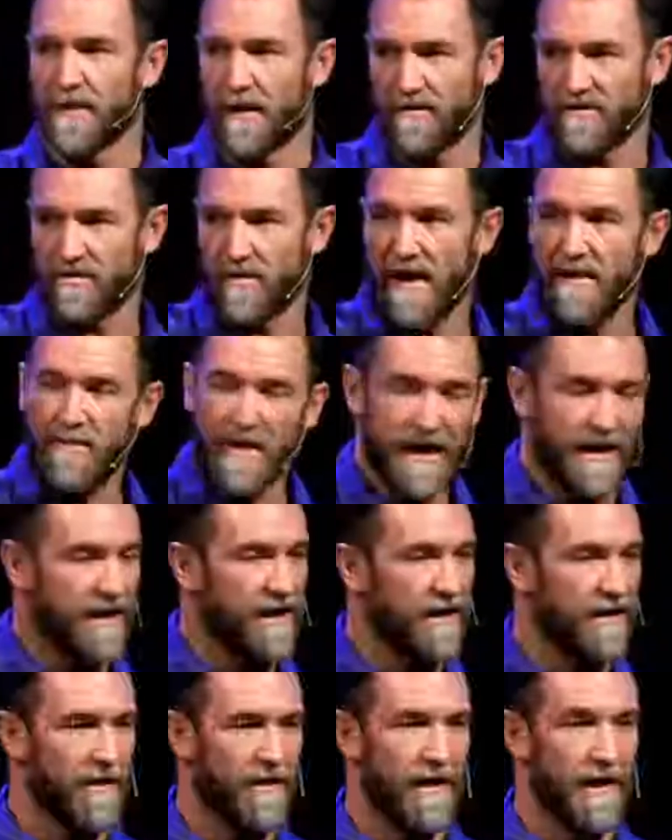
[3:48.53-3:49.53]
I was right back
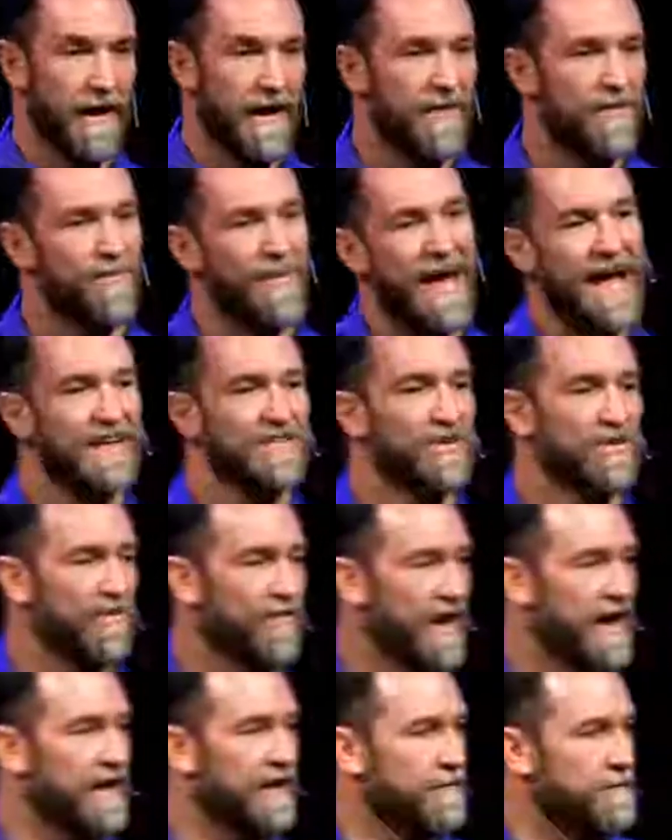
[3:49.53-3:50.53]
here. The pastor
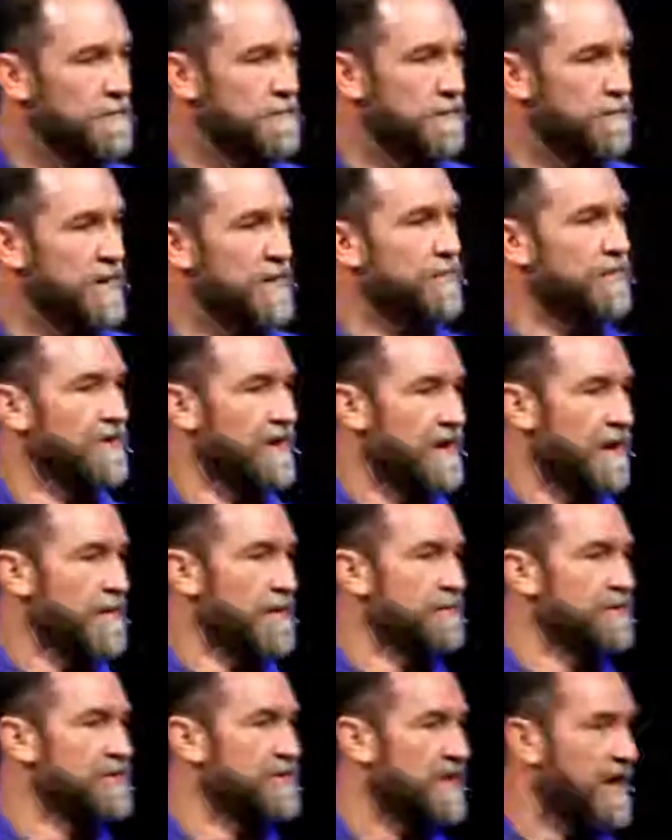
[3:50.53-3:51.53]
invited people to
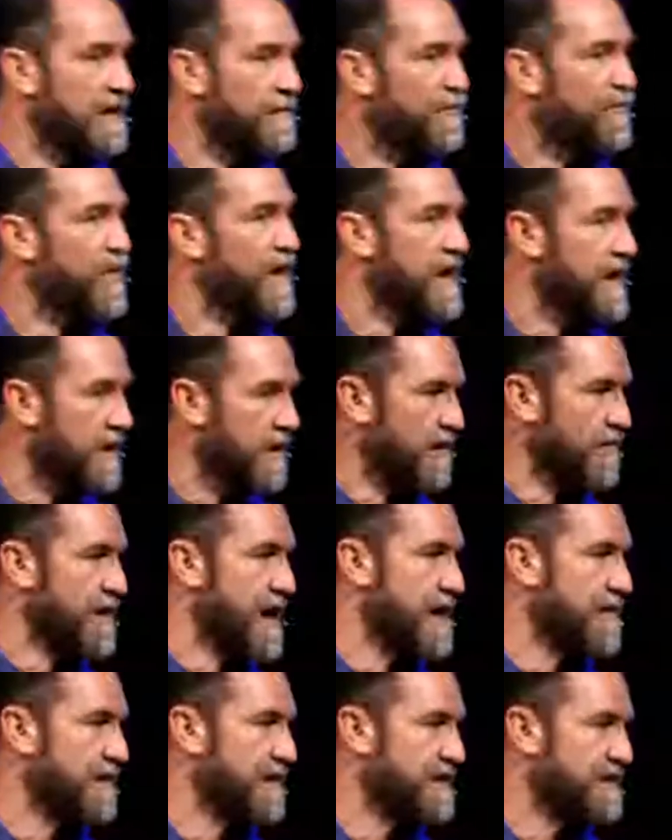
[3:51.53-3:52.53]
come up and just kind of pray
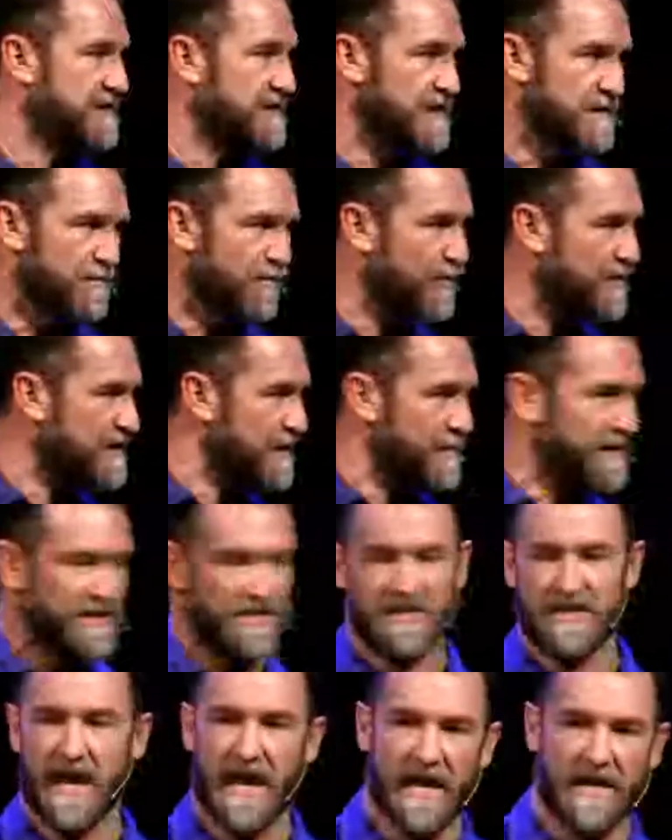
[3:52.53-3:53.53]
around us. Didn't pull us up
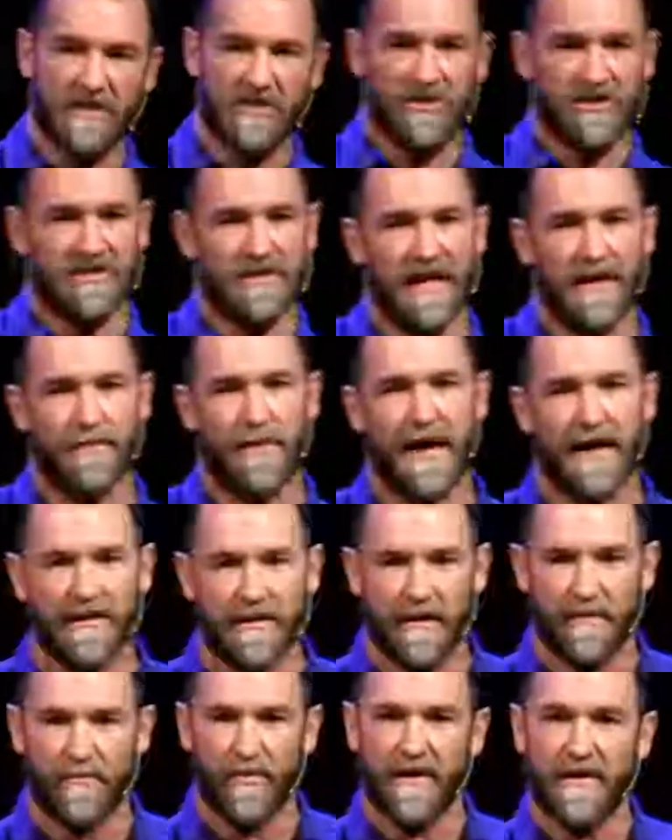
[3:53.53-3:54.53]
on stage, just like
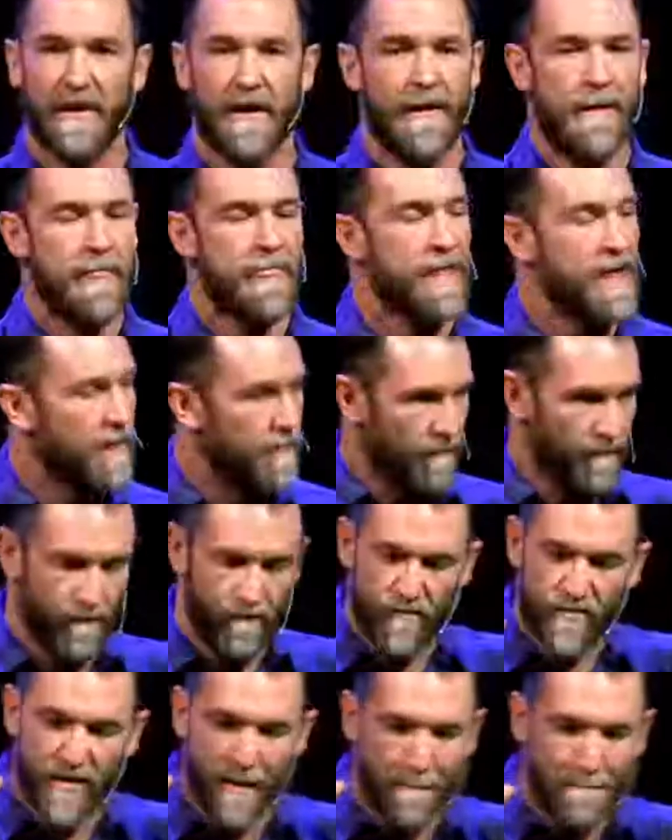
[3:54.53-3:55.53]
back there and prayed.
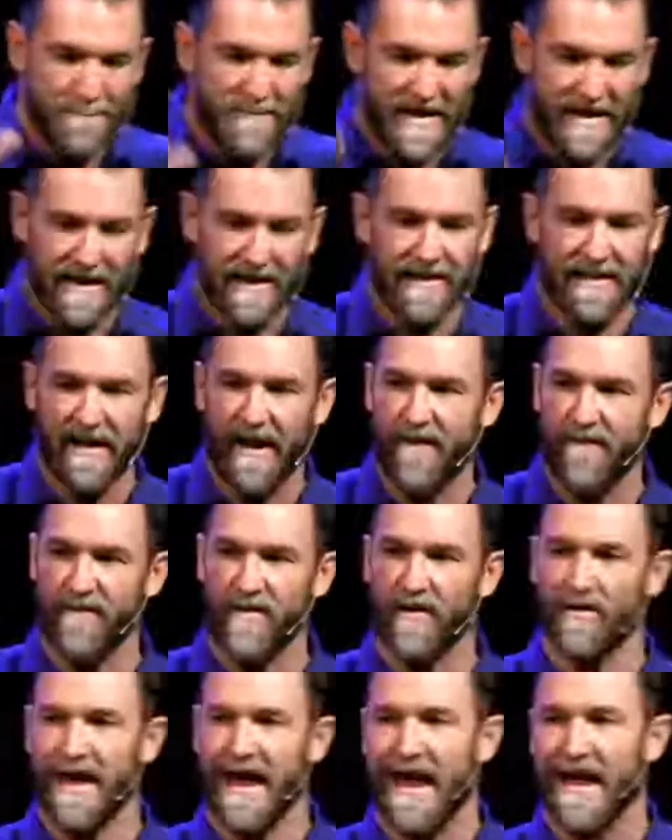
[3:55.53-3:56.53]
The minute that I
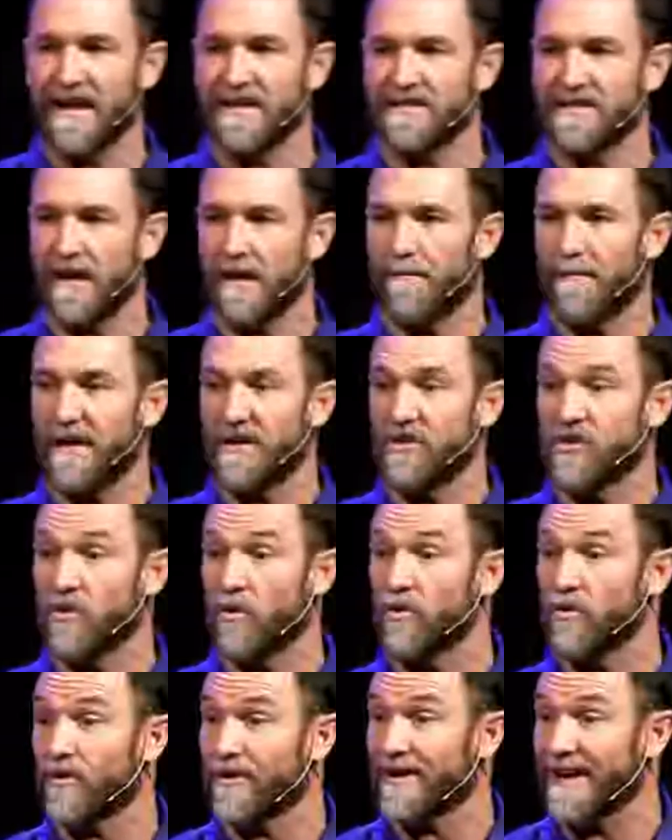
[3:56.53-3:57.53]
felt hands on my
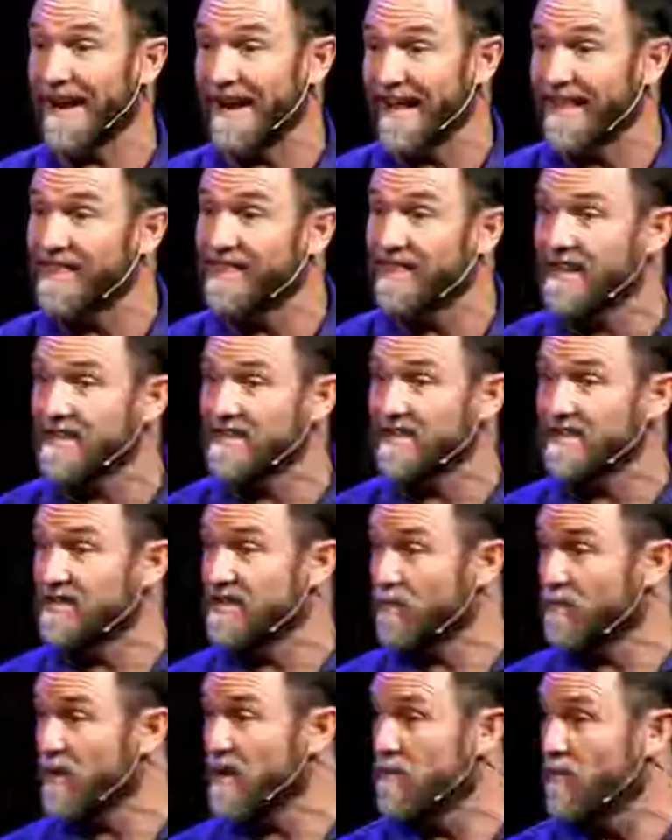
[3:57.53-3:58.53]
shoulder and I listened
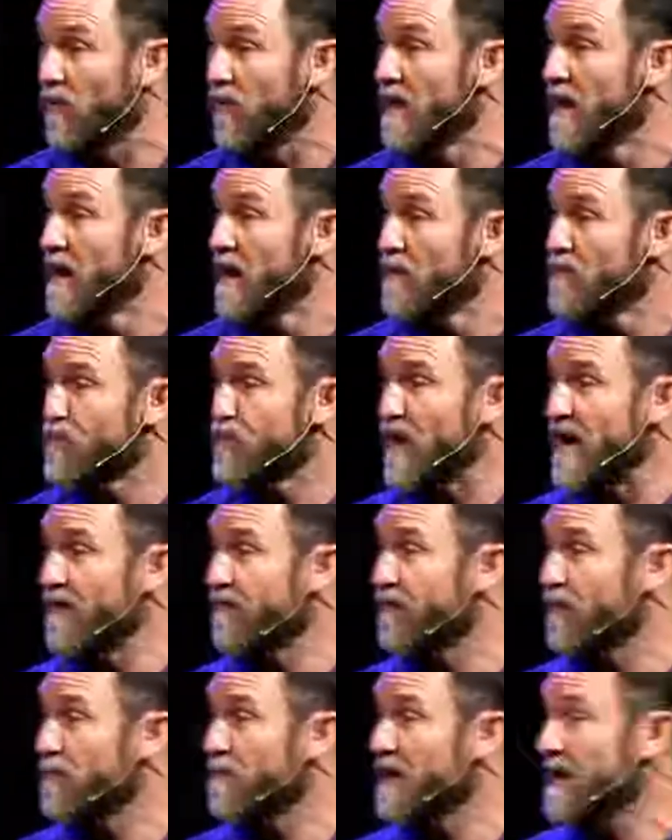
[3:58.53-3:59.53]
to people pray
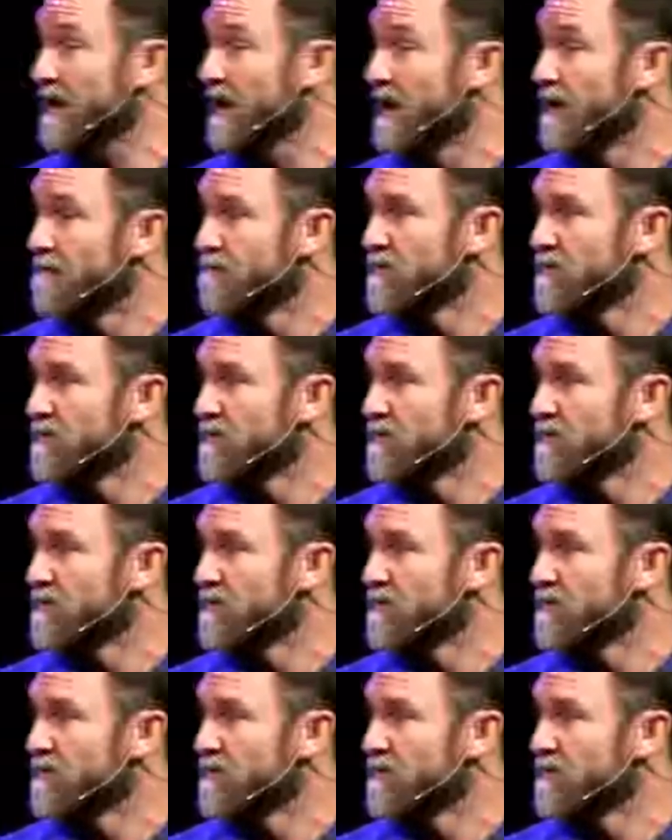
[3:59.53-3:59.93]
for me,